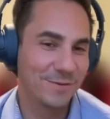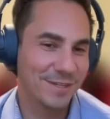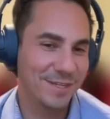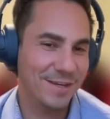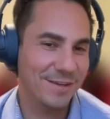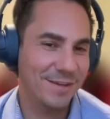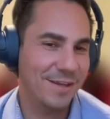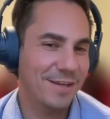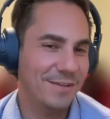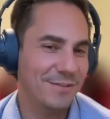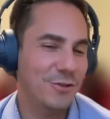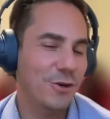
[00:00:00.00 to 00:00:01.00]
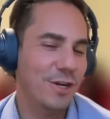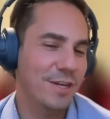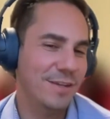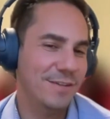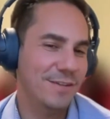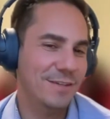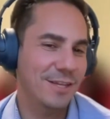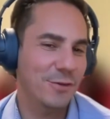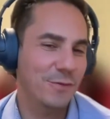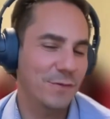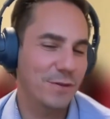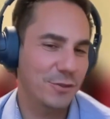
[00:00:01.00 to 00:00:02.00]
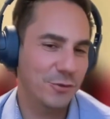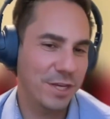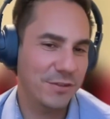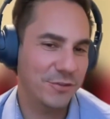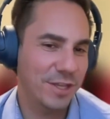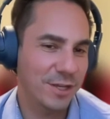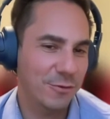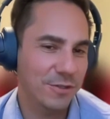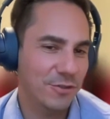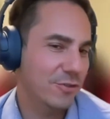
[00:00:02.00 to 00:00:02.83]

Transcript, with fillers: Yeah, and sorry to let you finish answering that question.